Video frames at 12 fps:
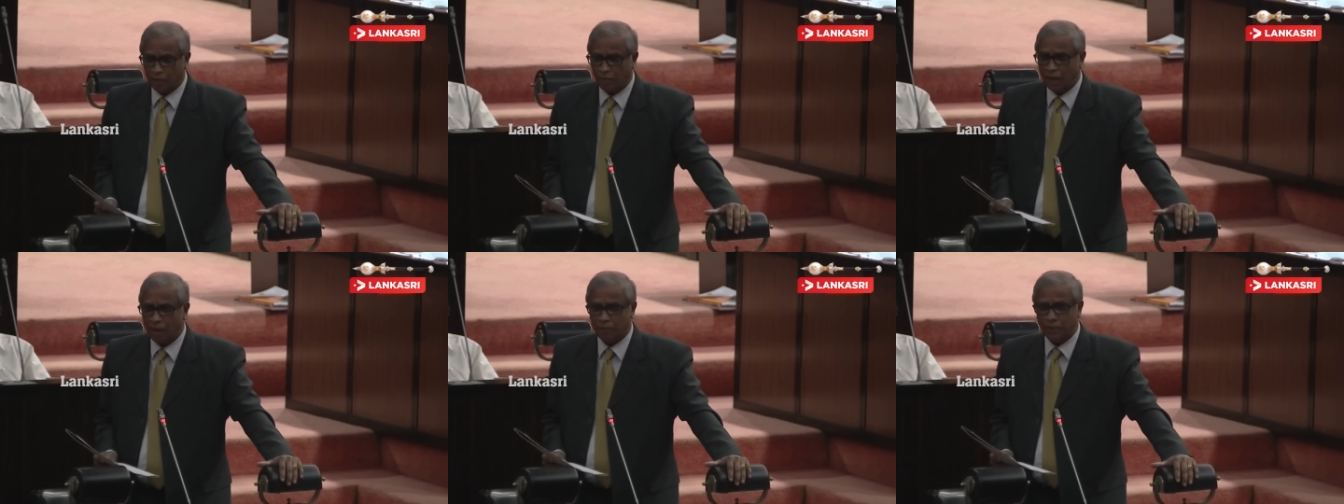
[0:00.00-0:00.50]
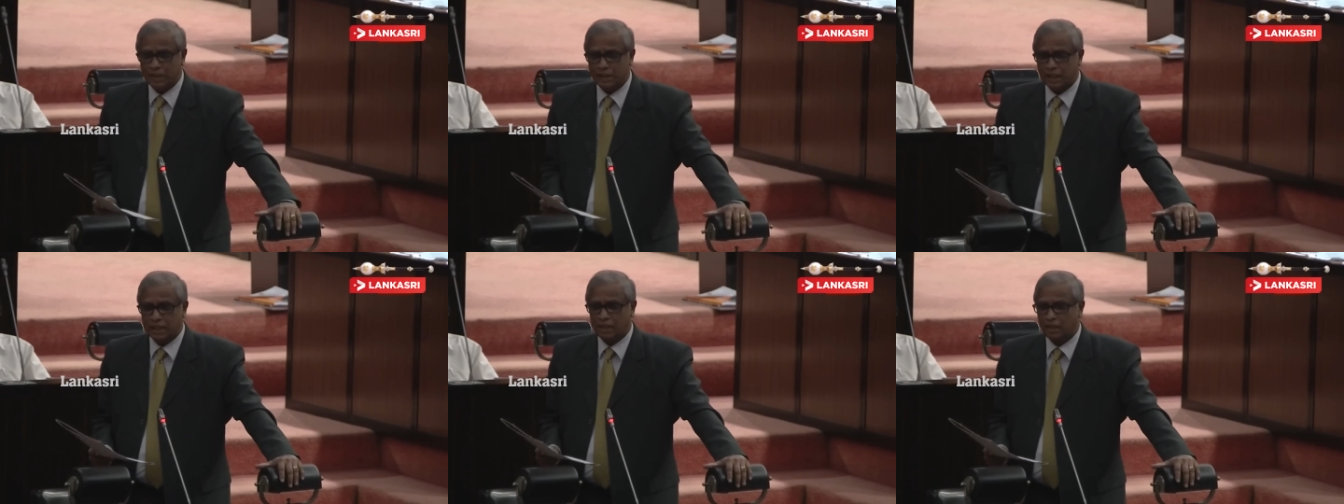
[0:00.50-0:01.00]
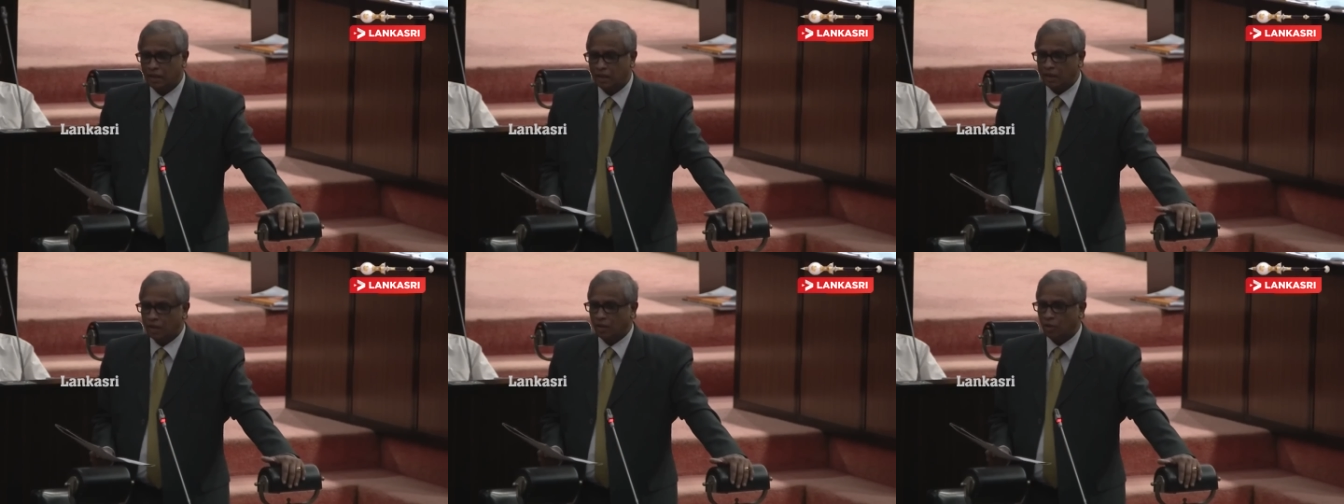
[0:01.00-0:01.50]
by a person
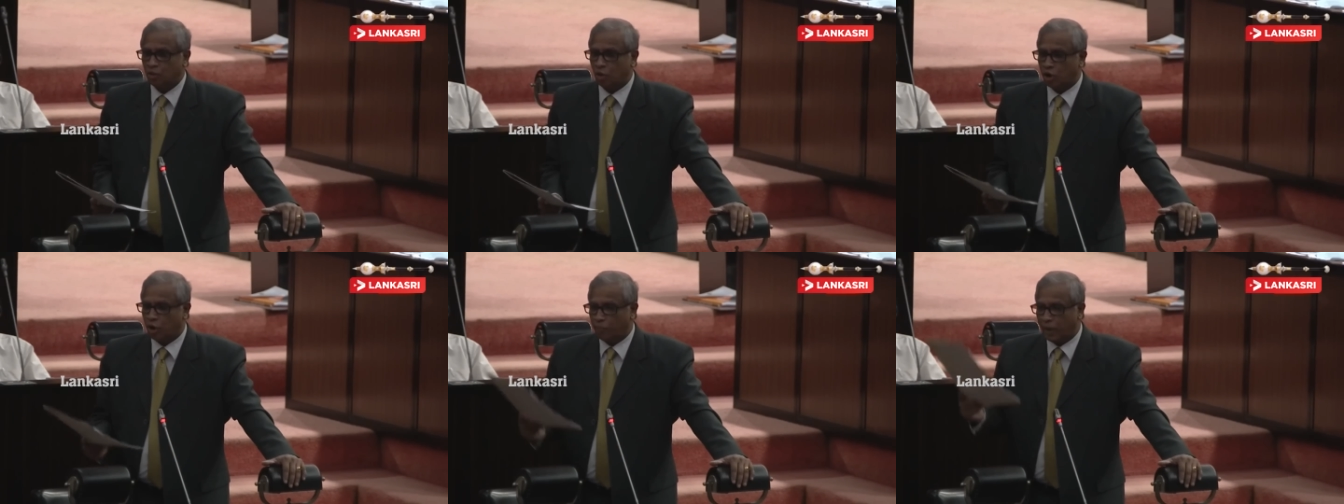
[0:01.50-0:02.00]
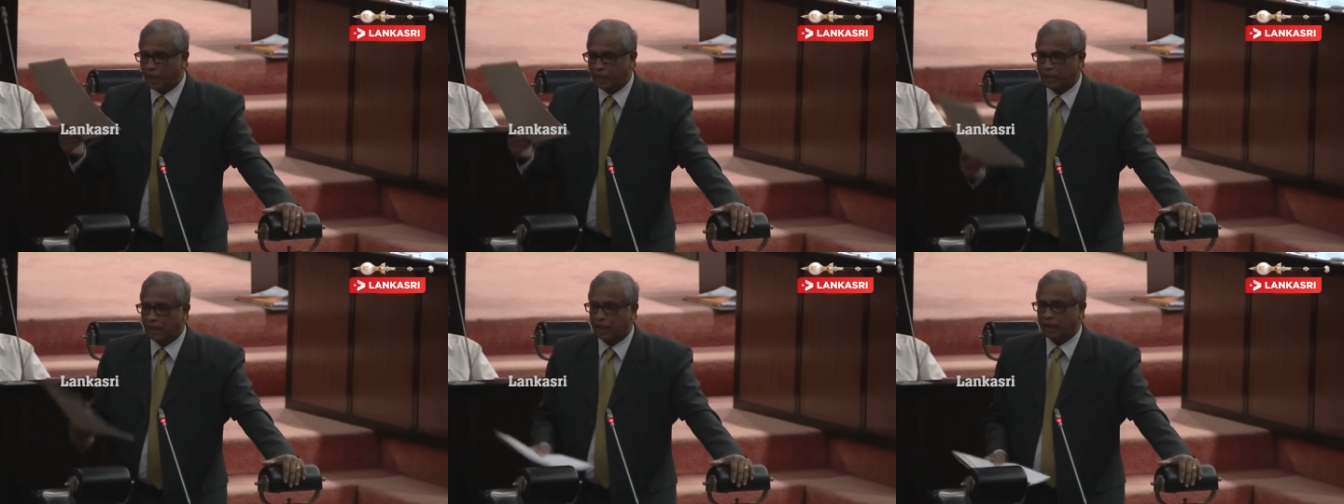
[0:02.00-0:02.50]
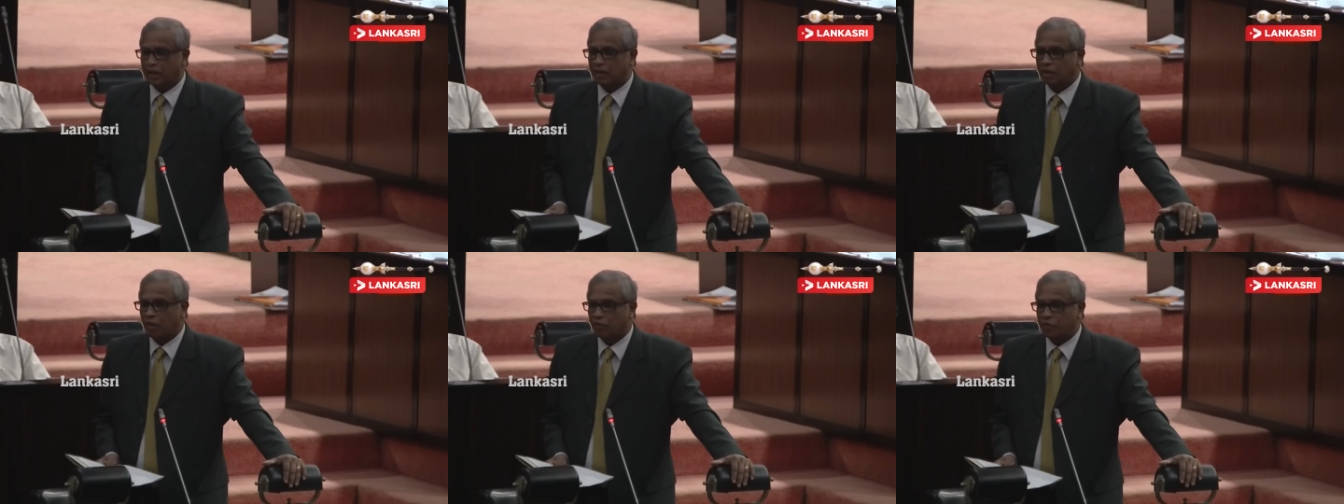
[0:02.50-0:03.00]
who occupied the
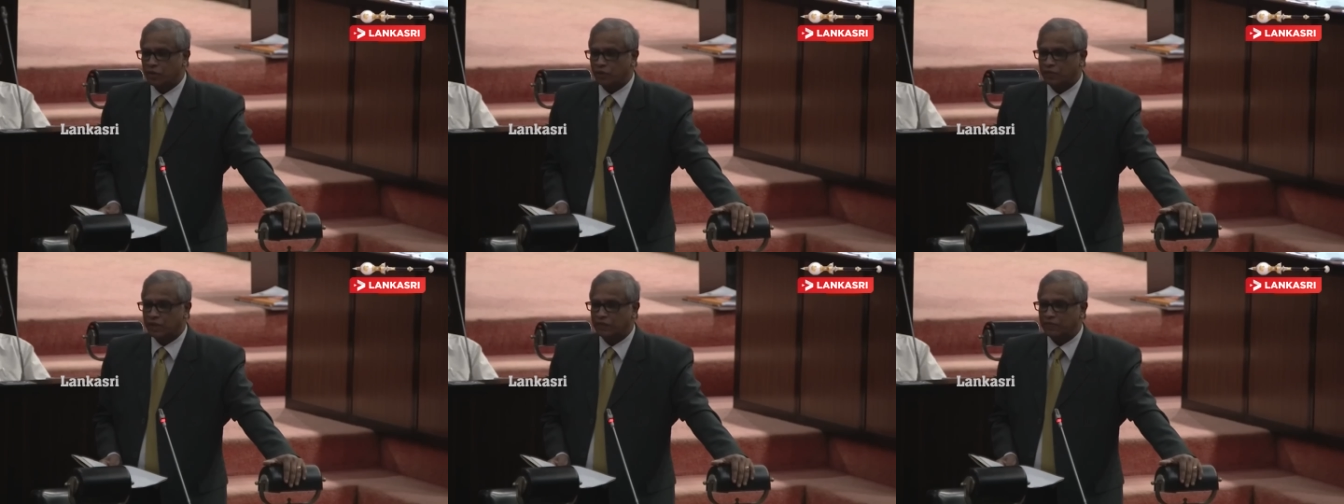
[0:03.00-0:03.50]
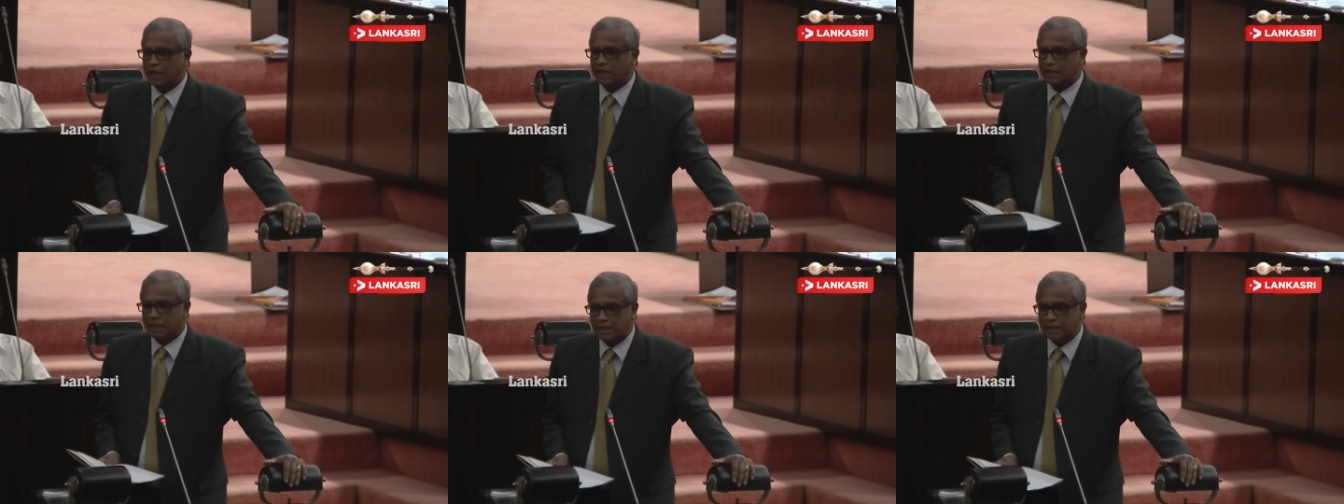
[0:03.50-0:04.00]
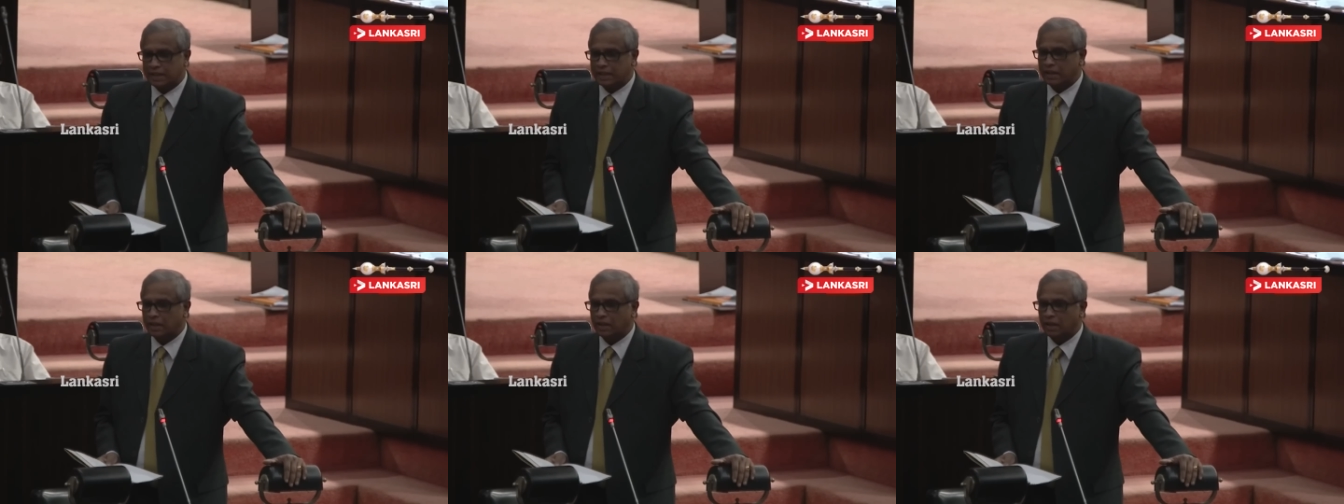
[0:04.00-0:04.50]
office of Chief Justice
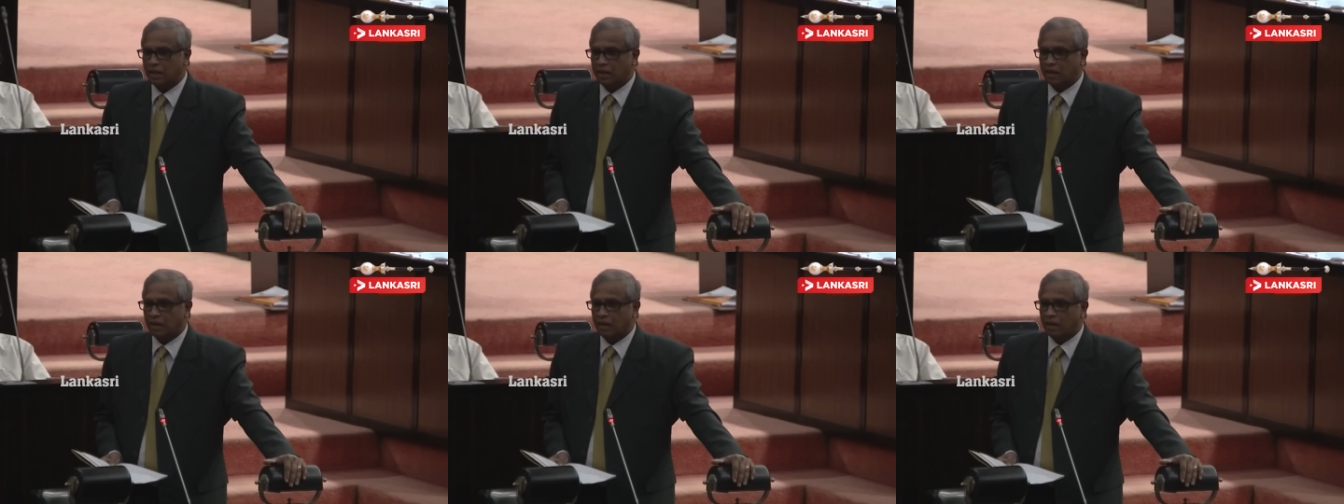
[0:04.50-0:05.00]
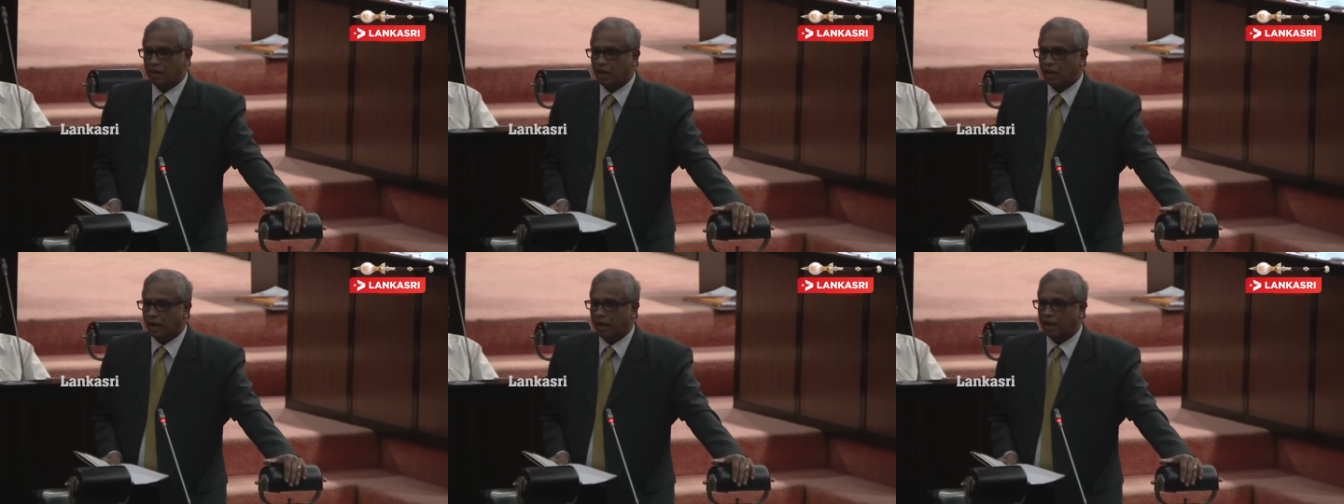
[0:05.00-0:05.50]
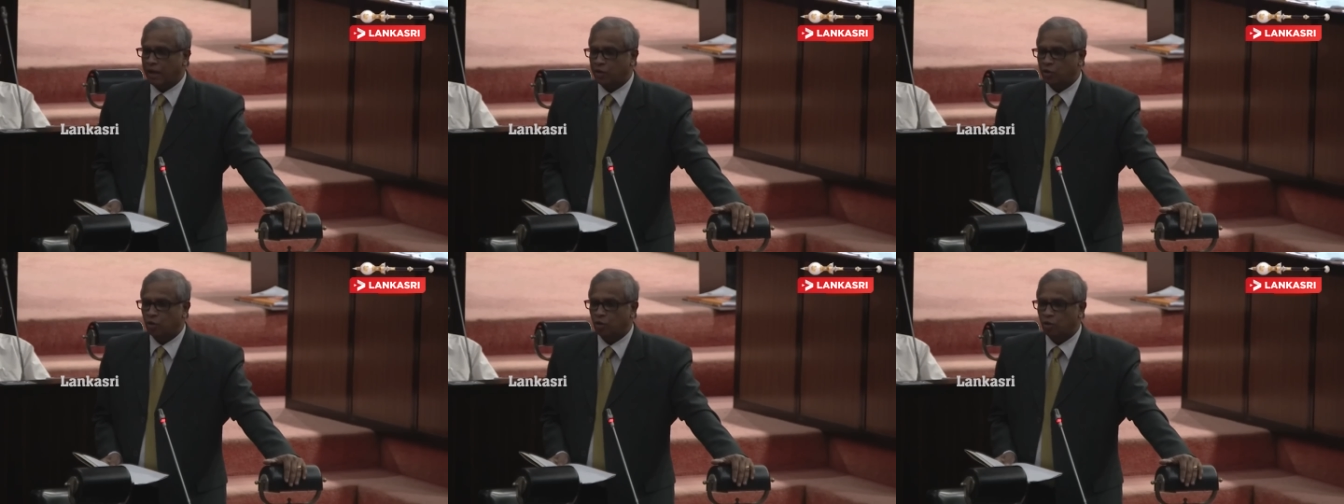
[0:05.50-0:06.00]
and had
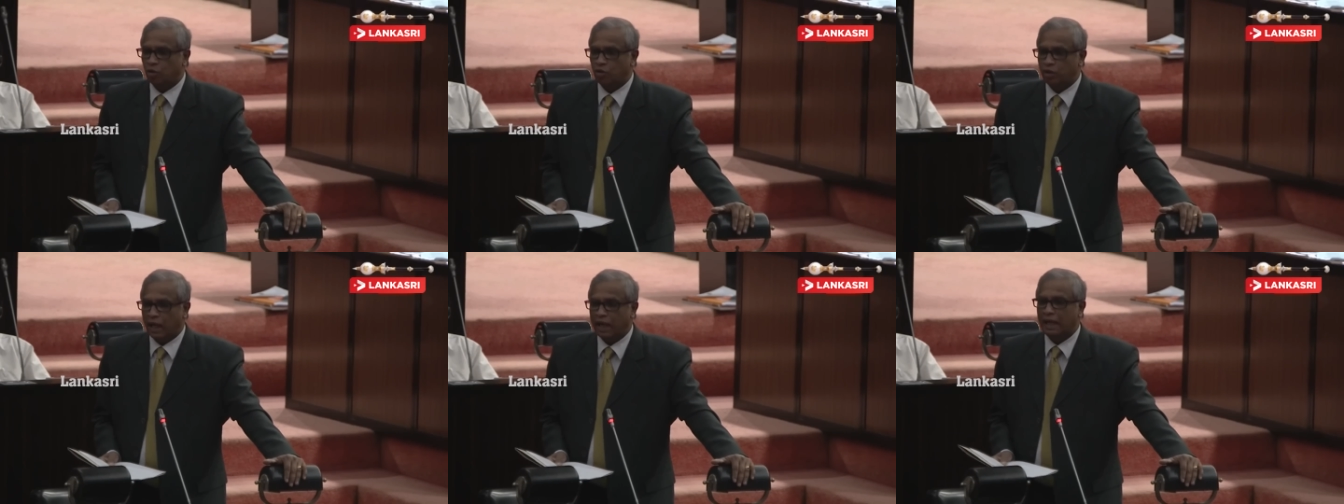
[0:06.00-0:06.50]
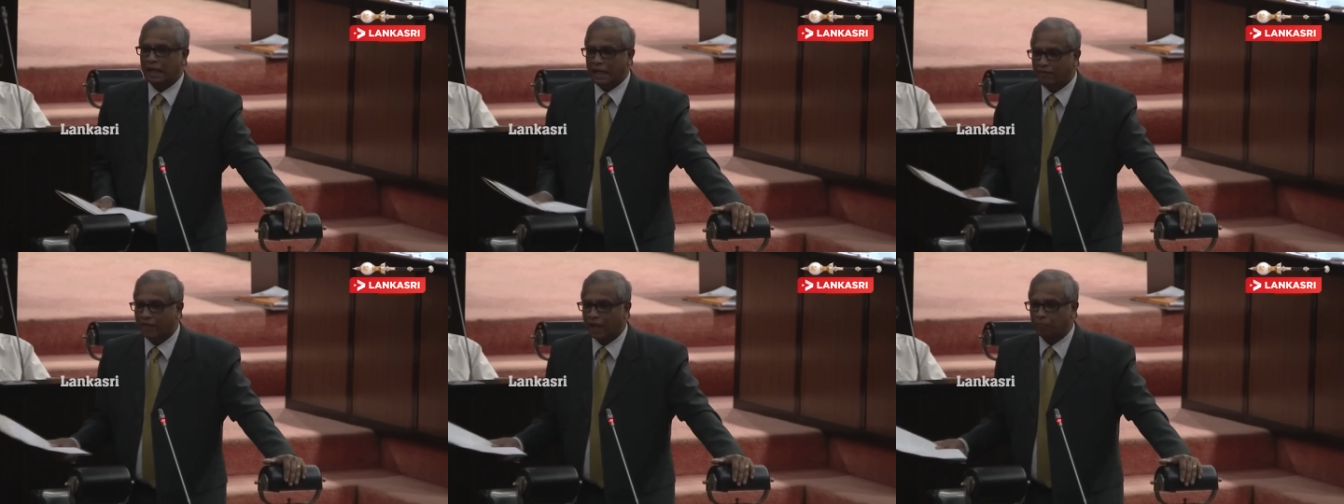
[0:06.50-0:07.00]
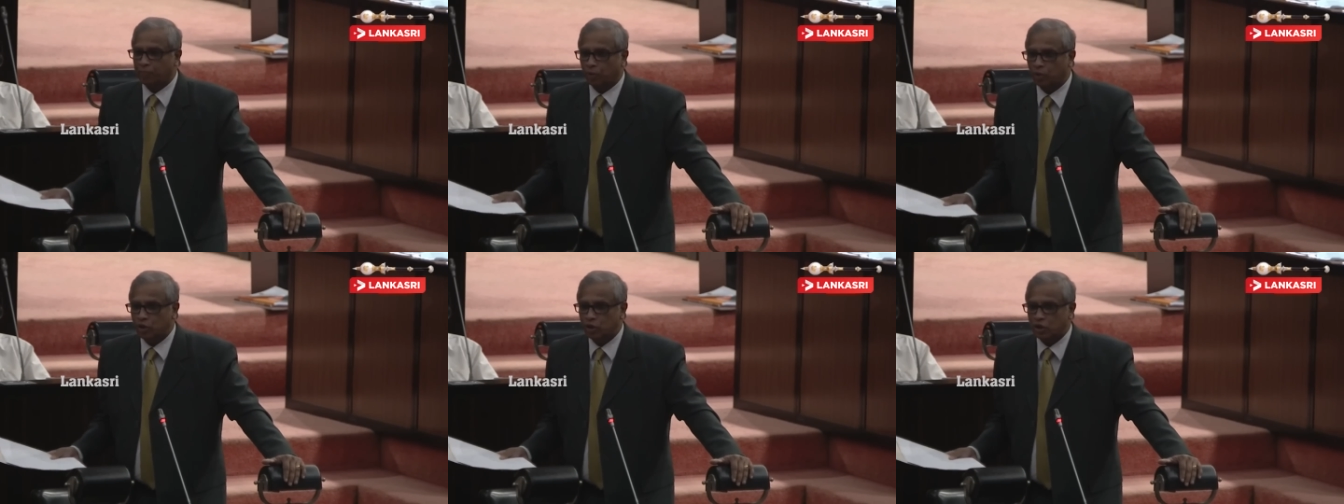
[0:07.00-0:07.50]
to then leave that
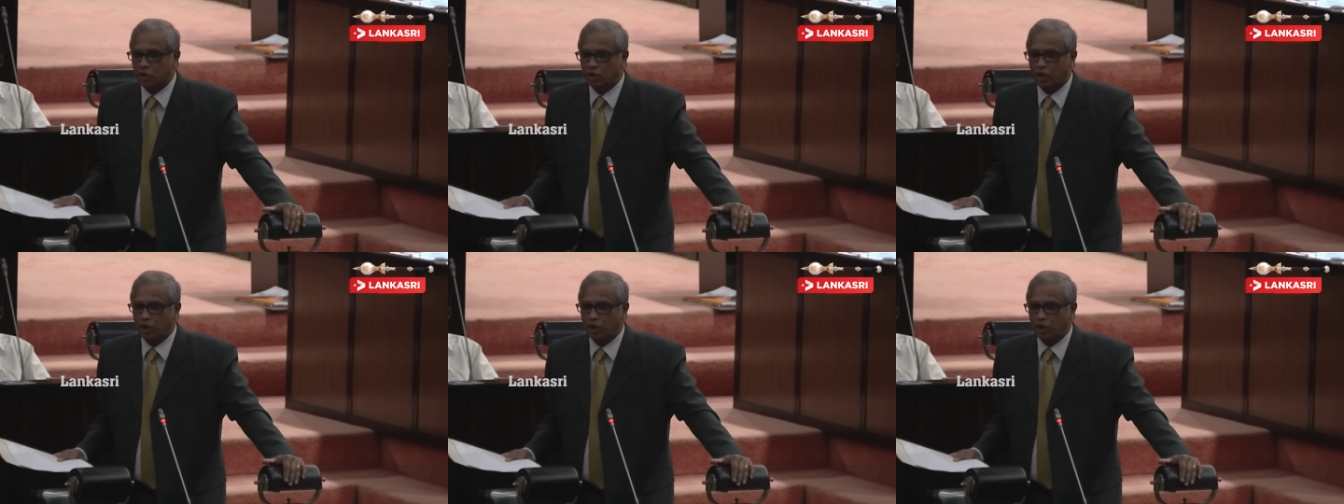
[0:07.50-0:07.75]
post.